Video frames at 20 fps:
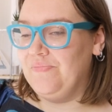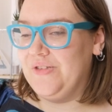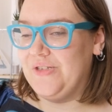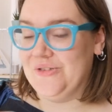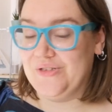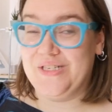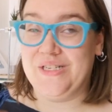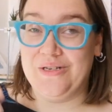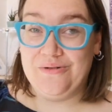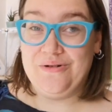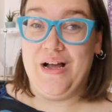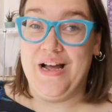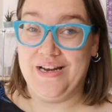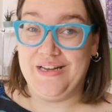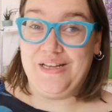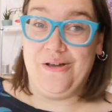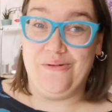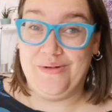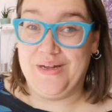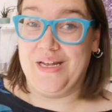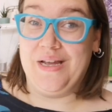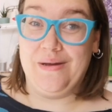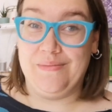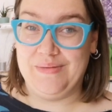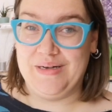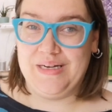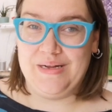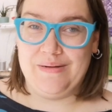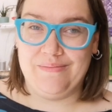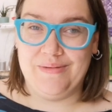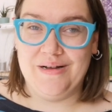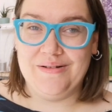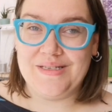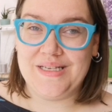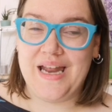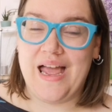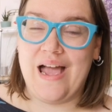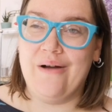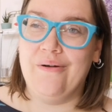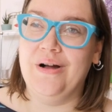you're still kind of going at a million
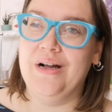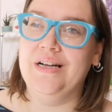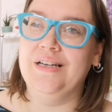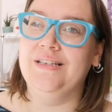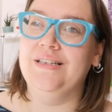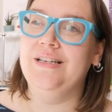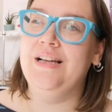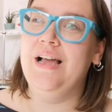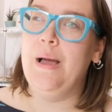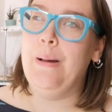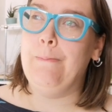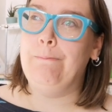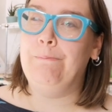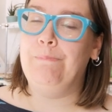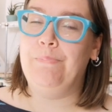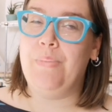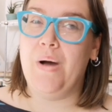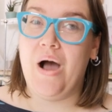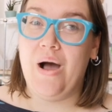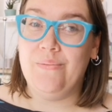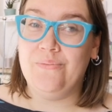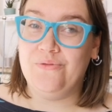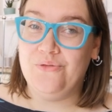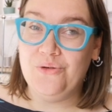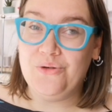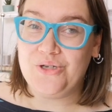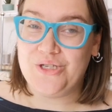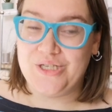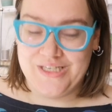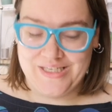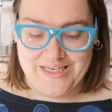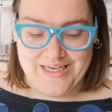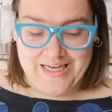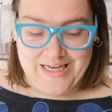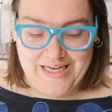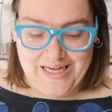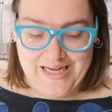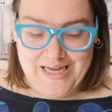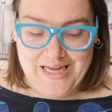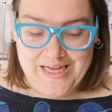miles an hour. But
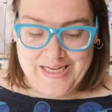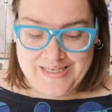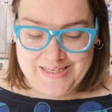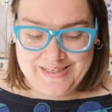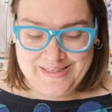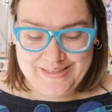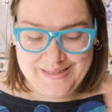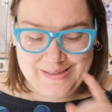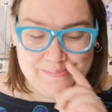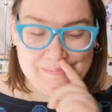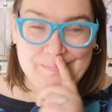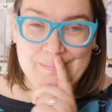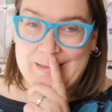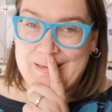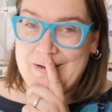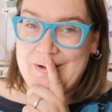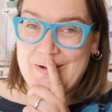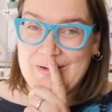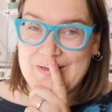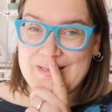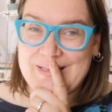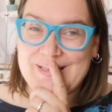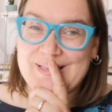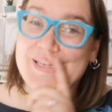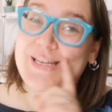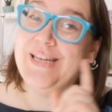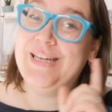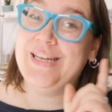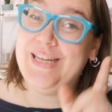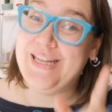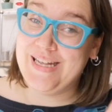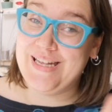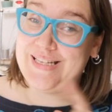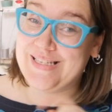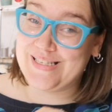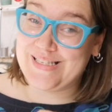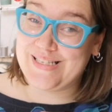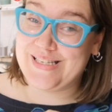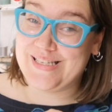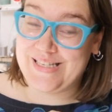unfortunately, because it
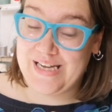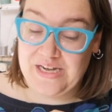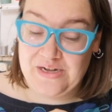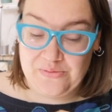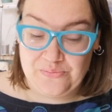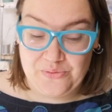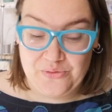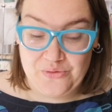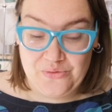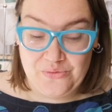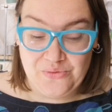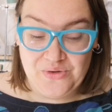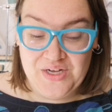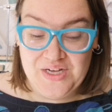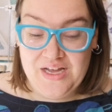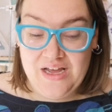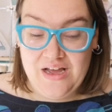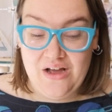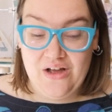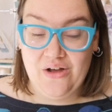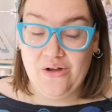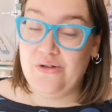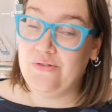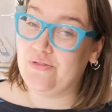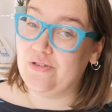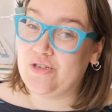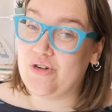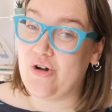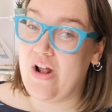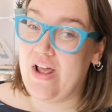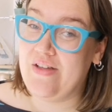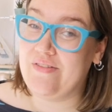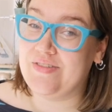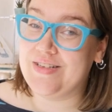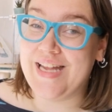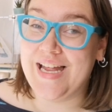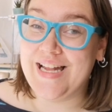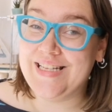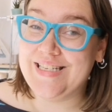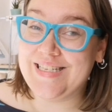isn't sustainable,
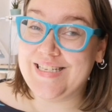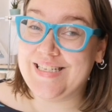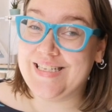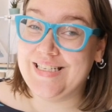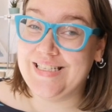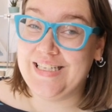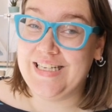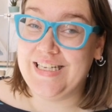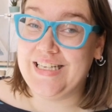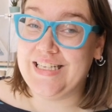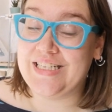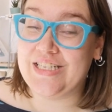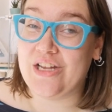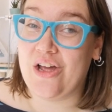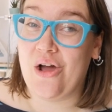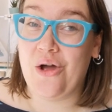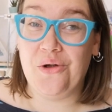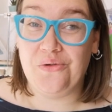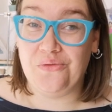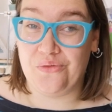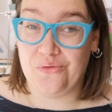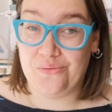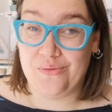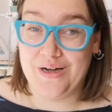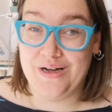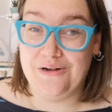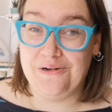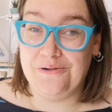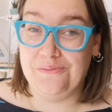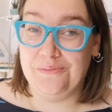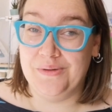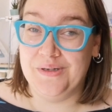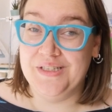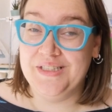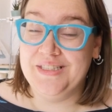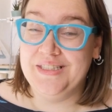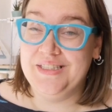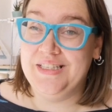Overdrive tends to lead to overwhelm,